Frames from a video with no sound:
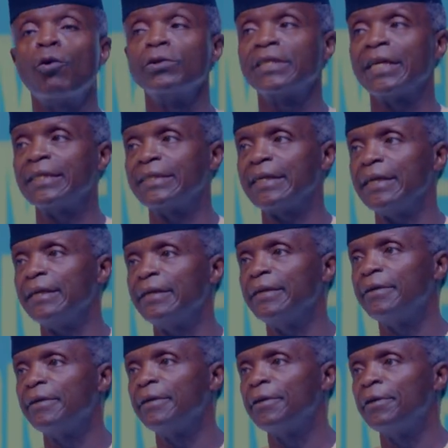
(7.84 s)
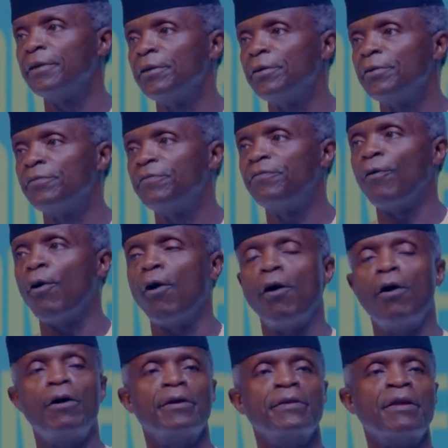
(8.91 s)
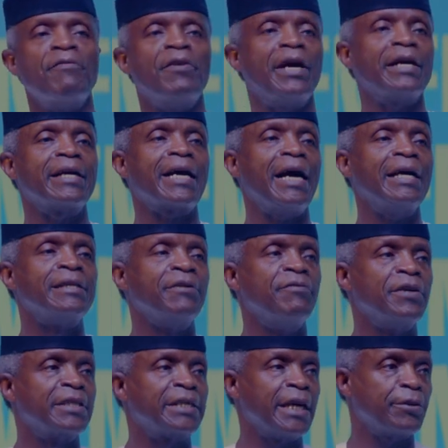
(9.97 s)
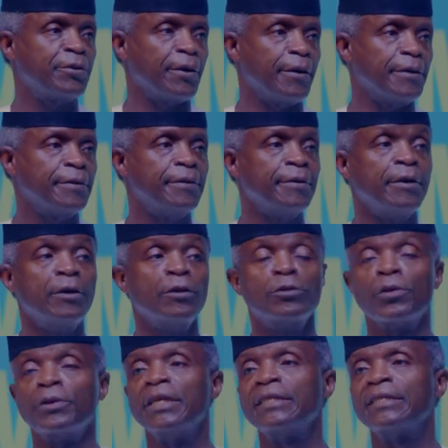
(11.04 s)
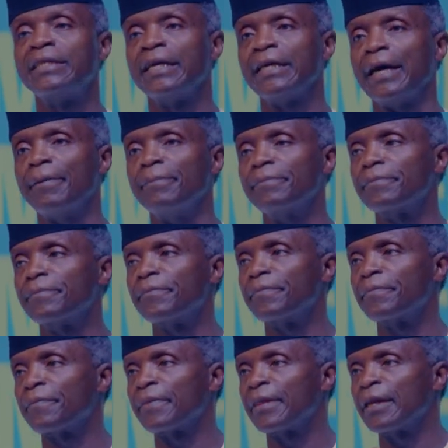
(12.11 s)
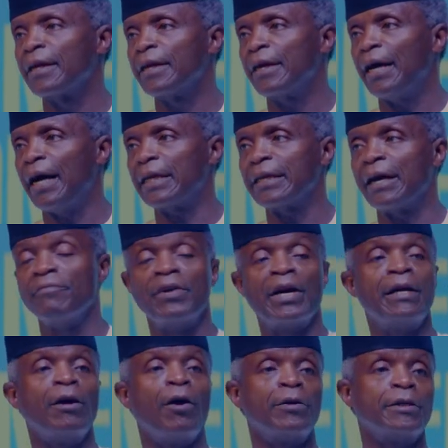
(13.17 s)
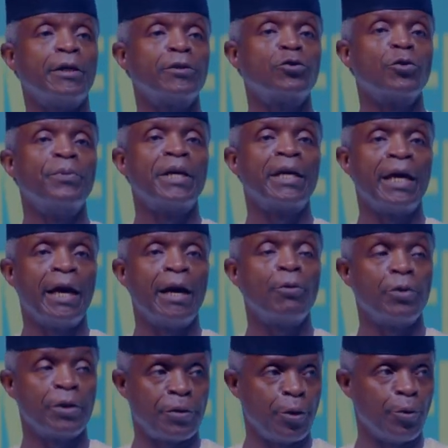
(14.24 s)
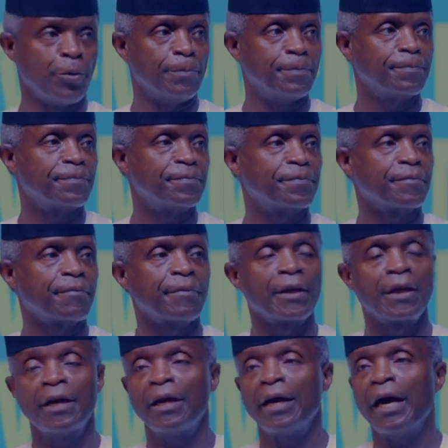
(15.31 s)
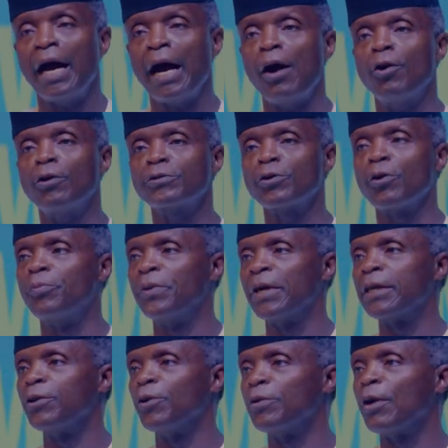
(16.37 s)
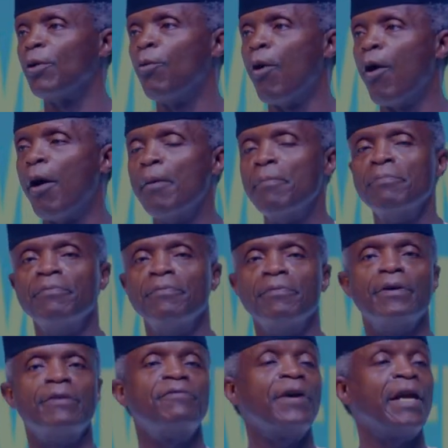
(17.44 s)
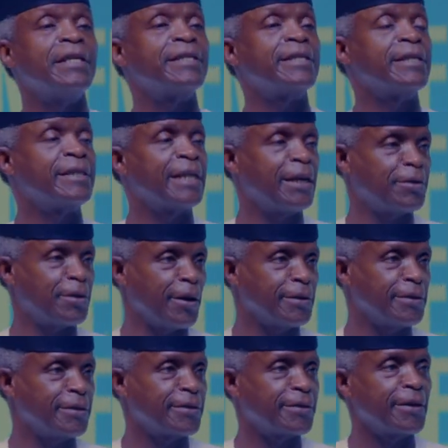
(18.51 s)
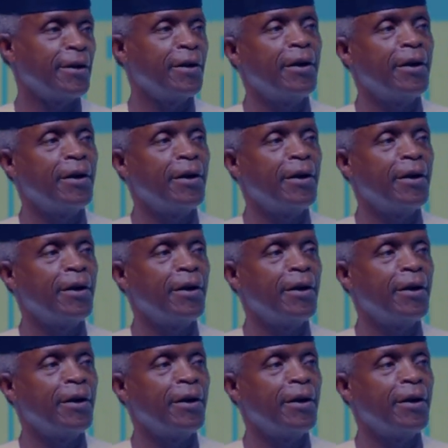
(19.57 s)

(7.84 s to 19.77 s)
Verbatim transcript: Okotete, for the very kind invitation to this dinner. And I'm very honored to be here with you. I also bring you the warm felicitations